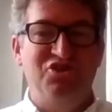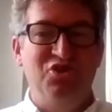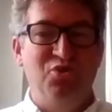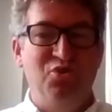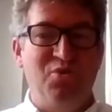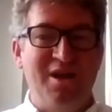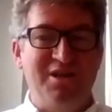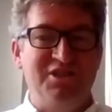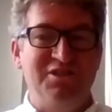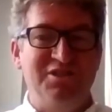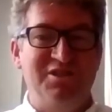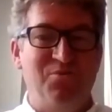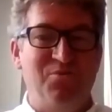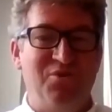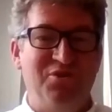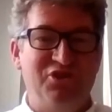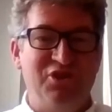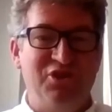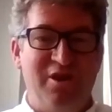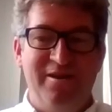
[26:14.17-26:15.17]
Two questions at
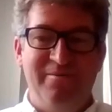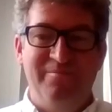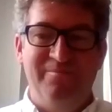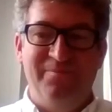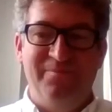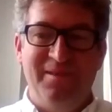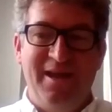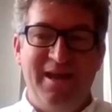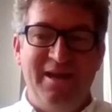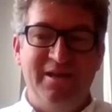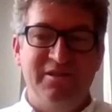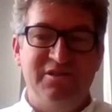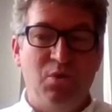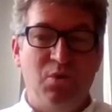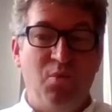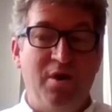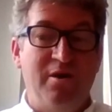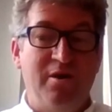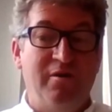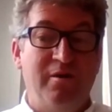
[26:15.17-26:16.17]
one time. So
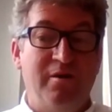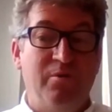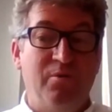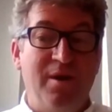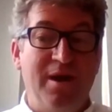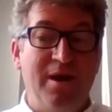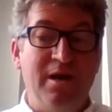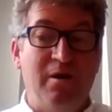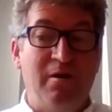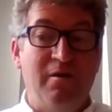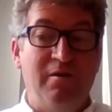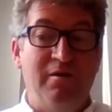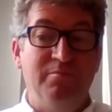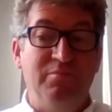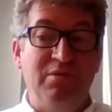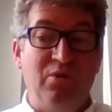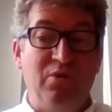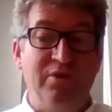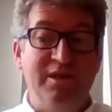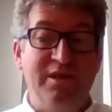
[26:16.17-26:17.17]
when are
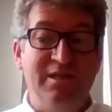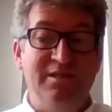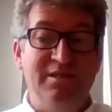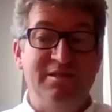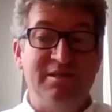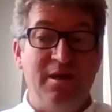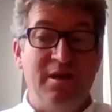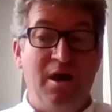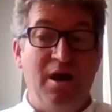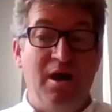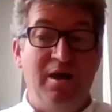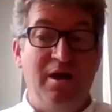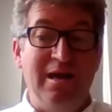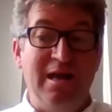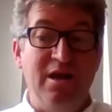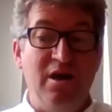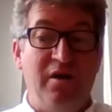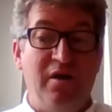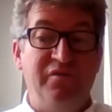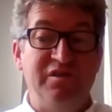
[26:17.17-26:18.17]
employees on
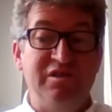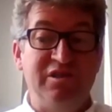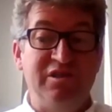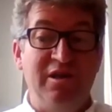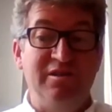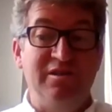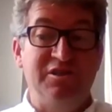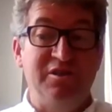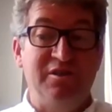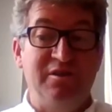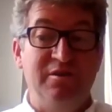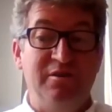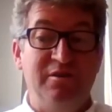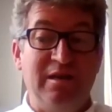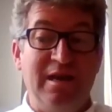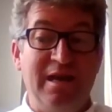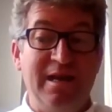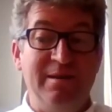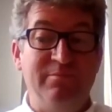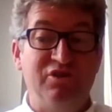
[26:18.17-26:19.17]
layoff entitled to
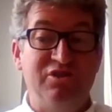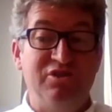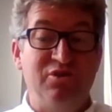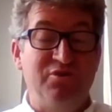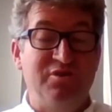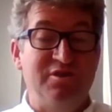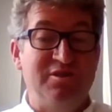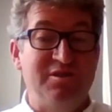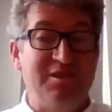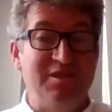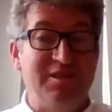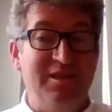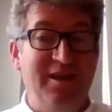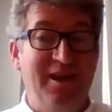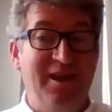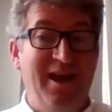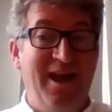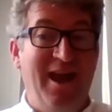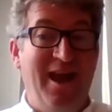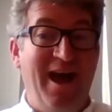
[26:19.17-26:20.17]
claim redundancy?
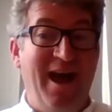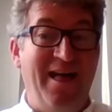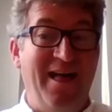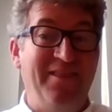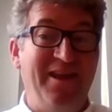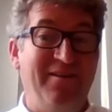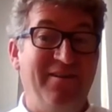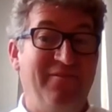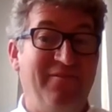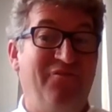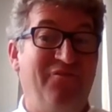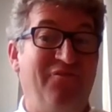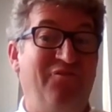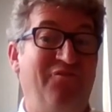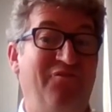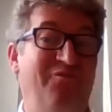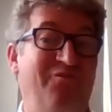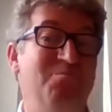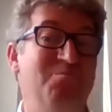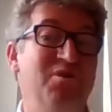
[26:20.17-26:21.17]
And then
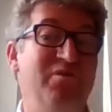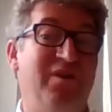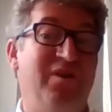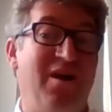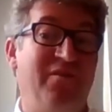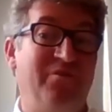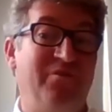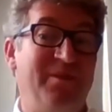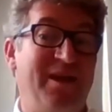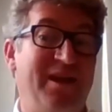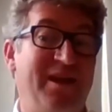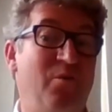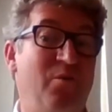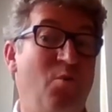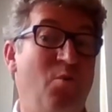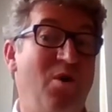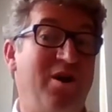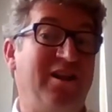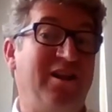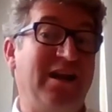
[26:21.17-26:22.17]
moving on from that,
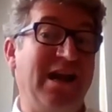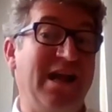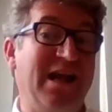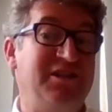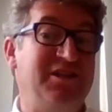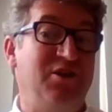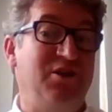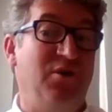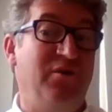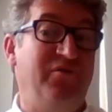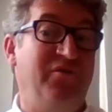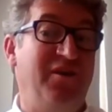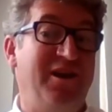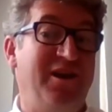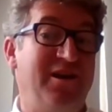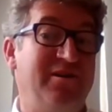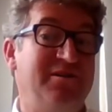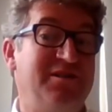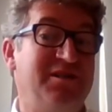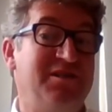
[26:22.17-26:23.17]
what are the classic
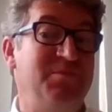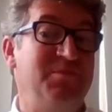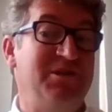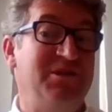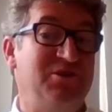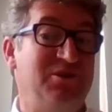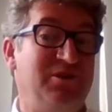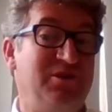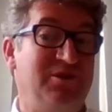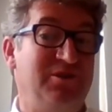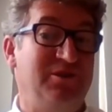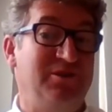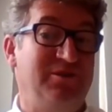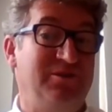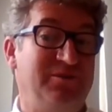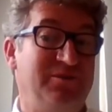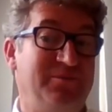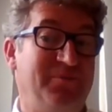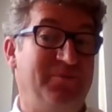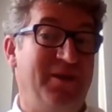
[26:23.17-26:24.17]
unfair
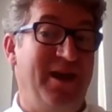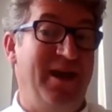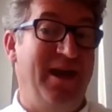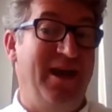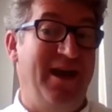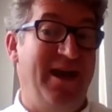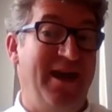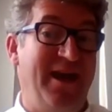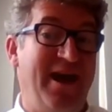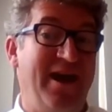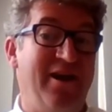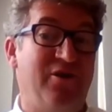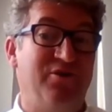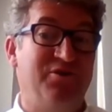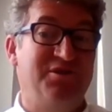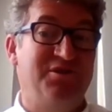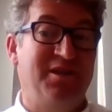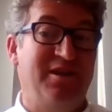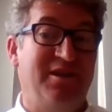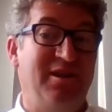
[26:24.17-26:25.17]
dismissal
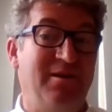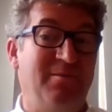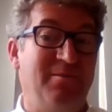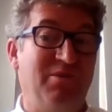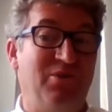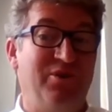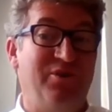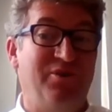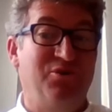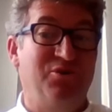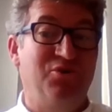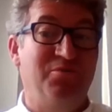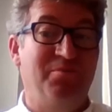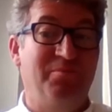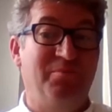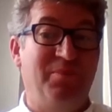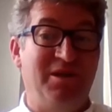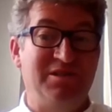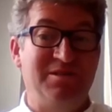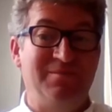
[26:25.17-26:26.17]
errors that an employer could
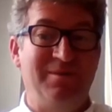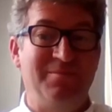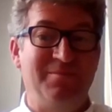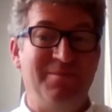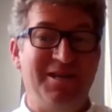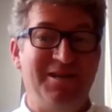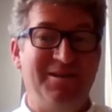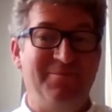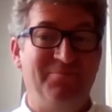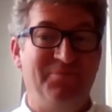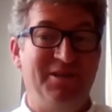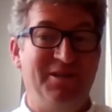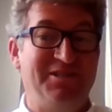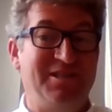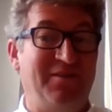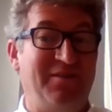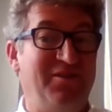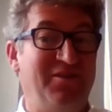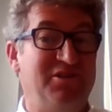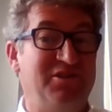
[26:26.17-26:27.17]
possibly make? Is
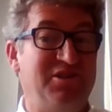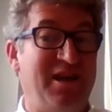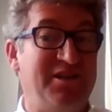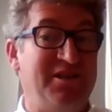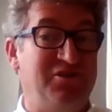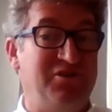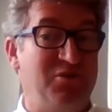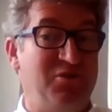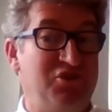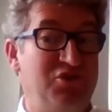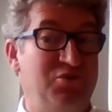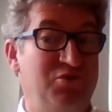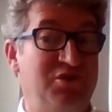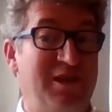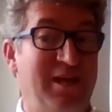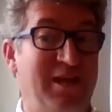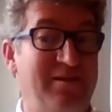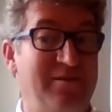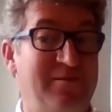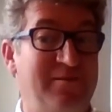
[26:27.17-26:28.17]
that fair to ask those two
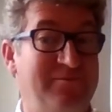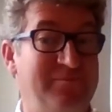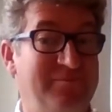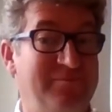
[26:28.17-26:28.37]
together?